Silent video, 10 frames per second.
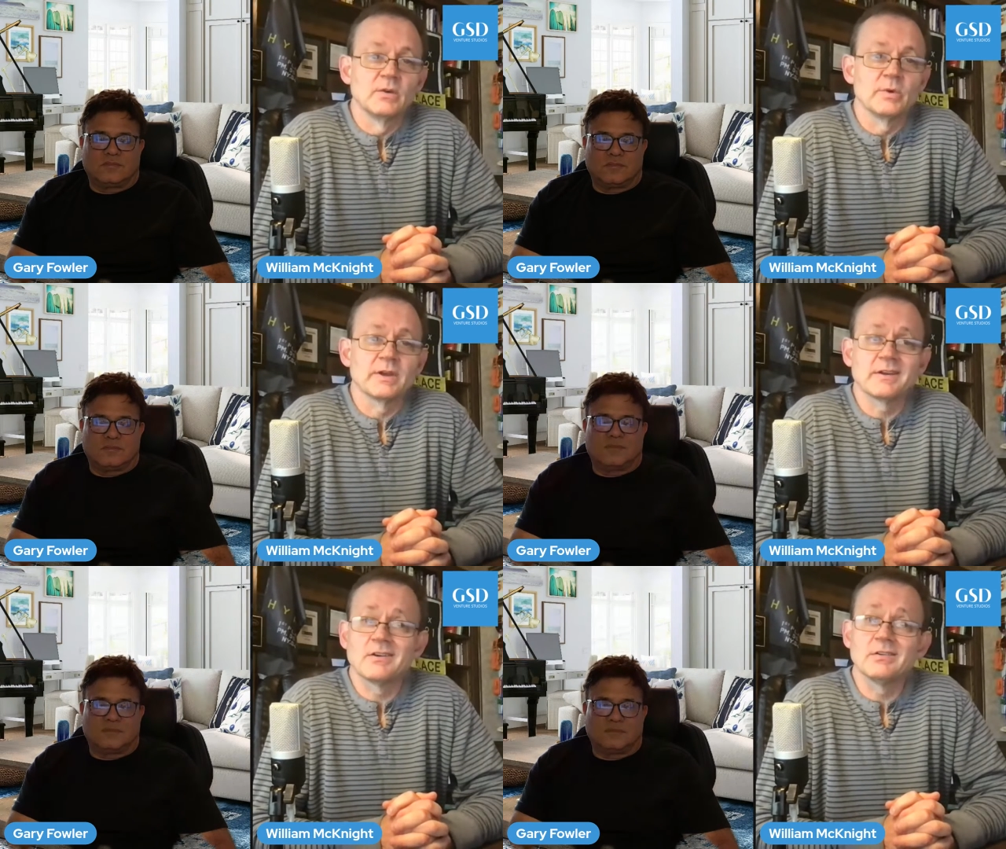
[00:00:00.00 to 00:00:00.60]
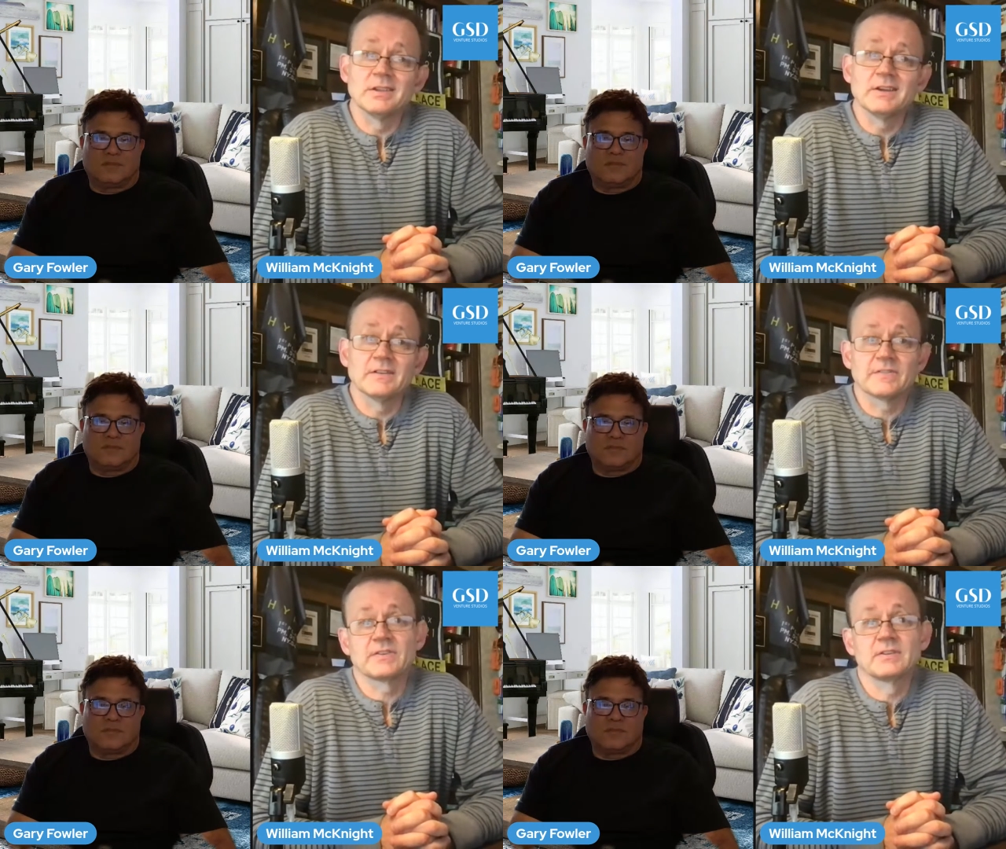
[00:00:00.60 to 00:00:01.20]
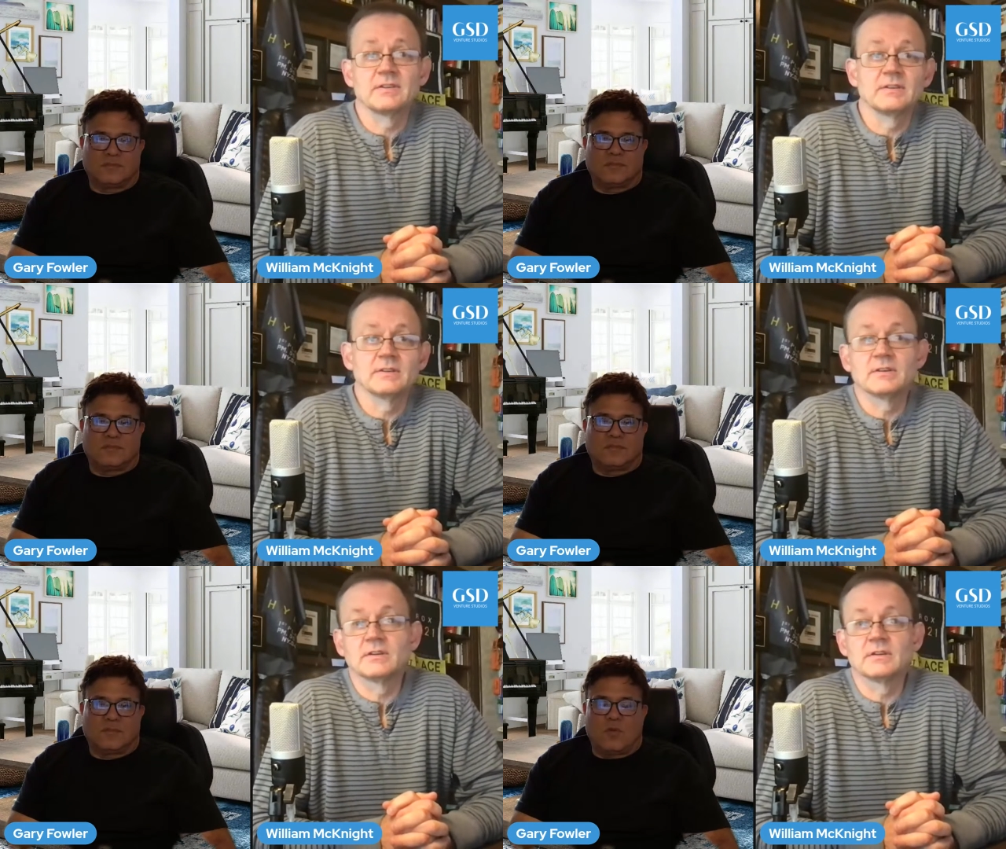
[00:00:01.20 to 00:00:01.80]
Speaker 1: we kind of all left
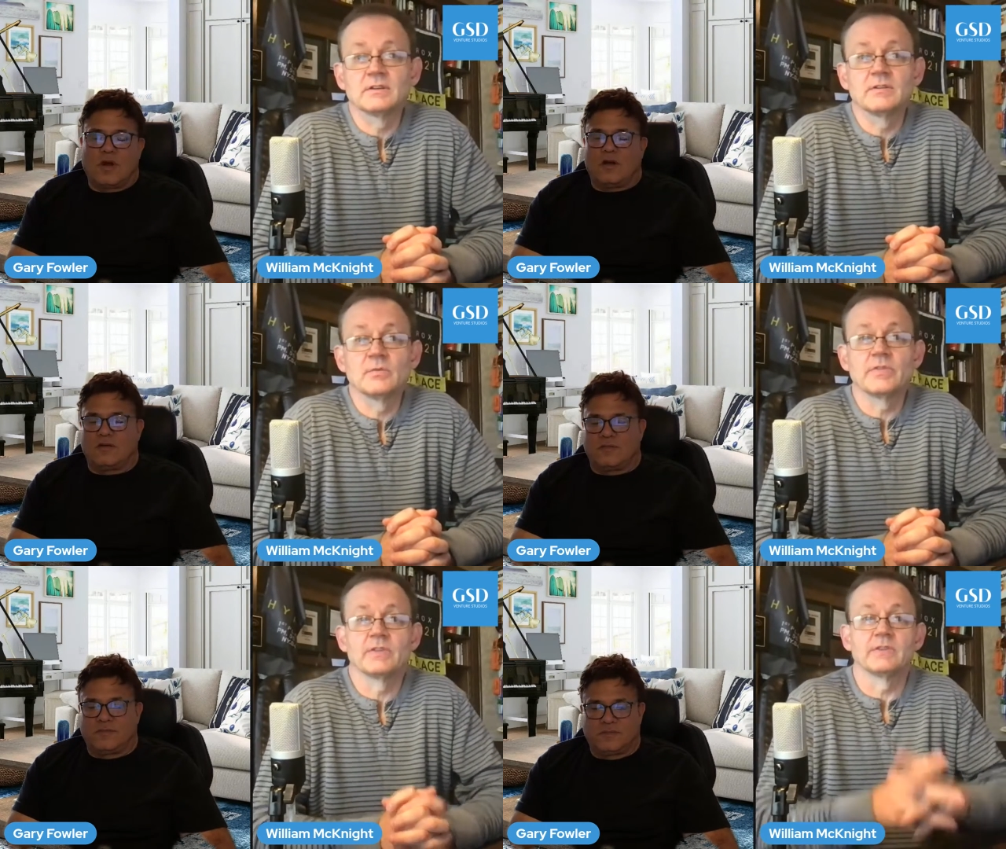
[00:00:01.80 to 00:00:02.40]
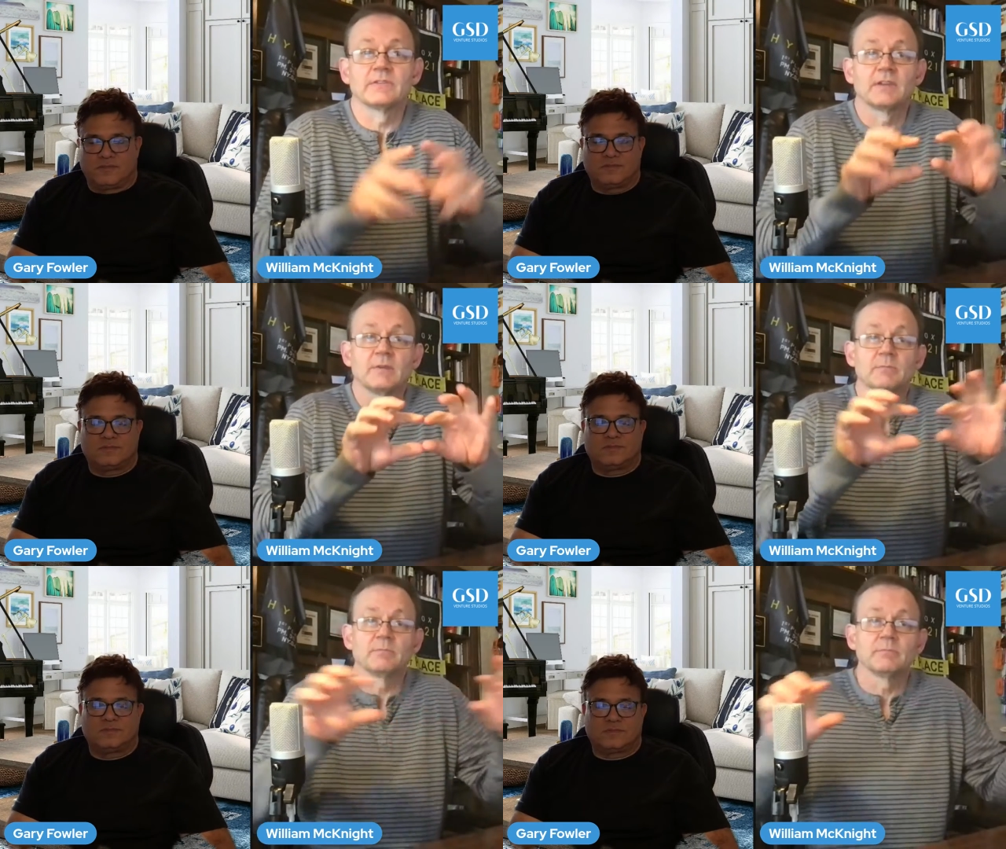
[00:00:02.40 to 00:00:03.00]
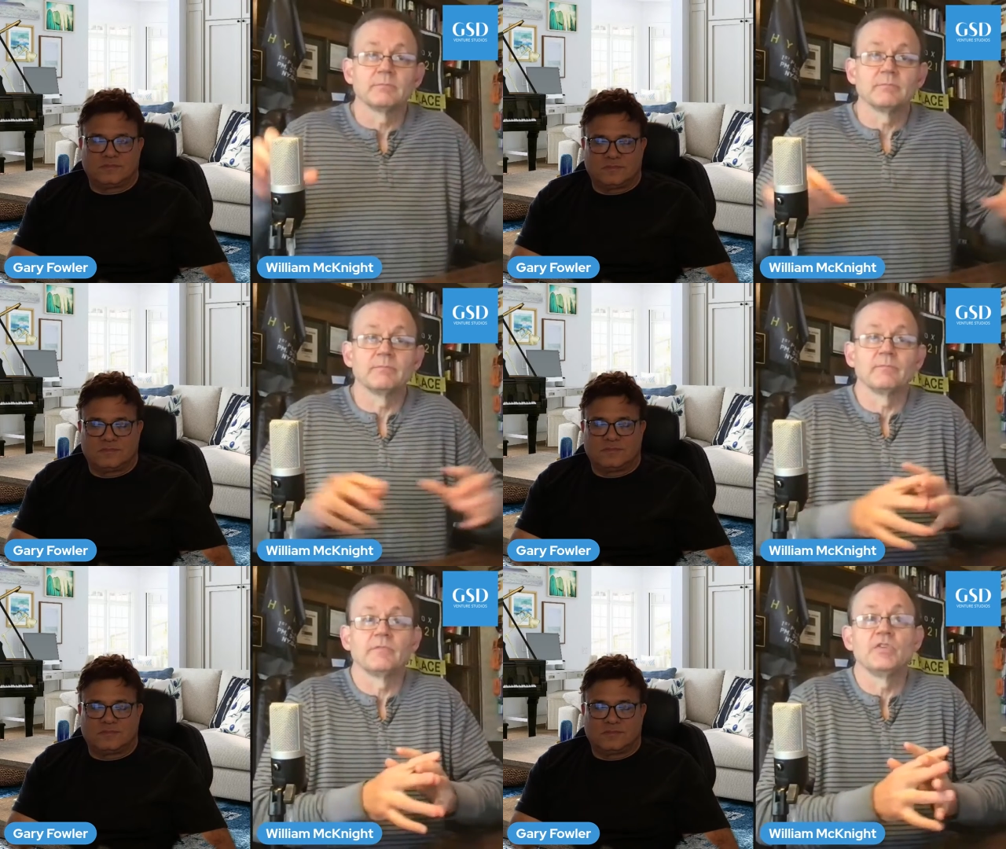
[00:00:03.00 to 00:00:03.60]
within the same
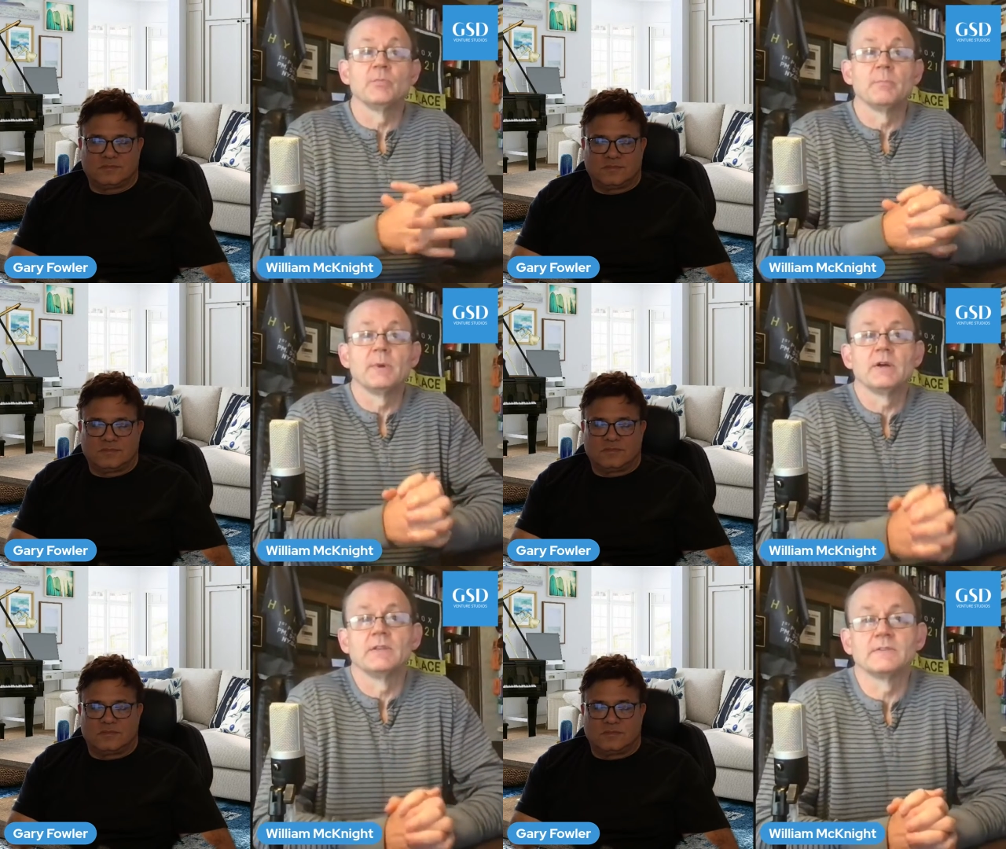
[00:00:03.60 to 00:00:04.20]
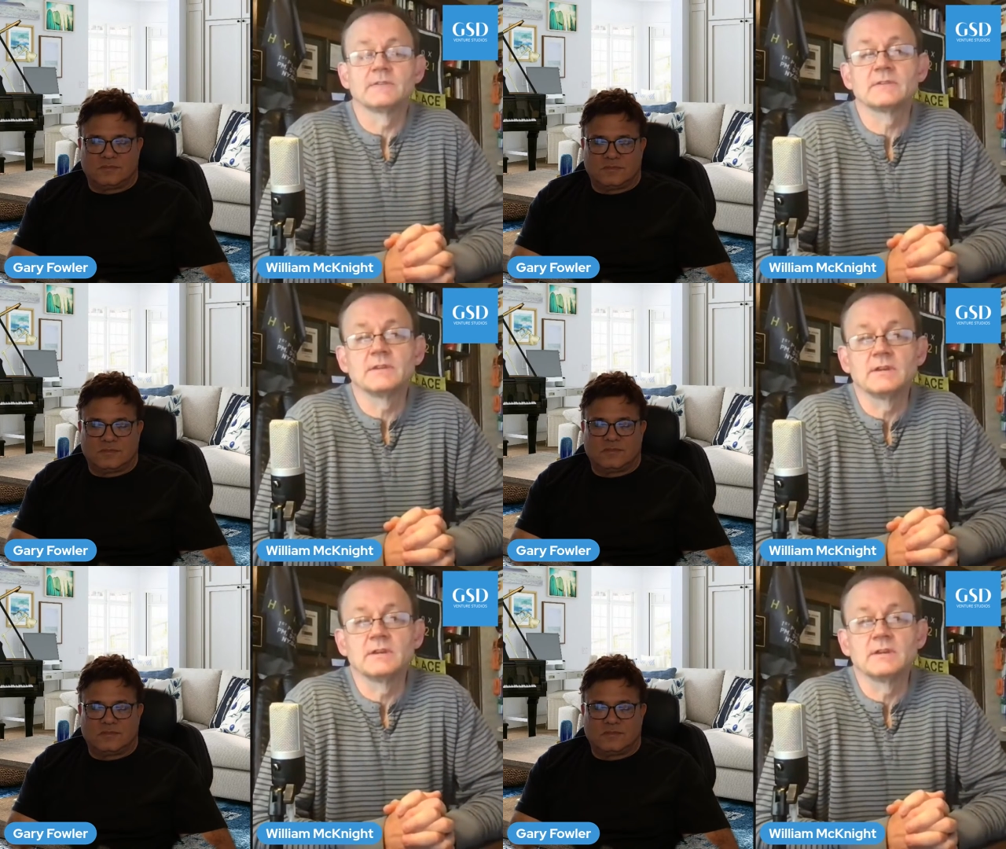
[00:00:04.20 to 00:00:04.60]
few months.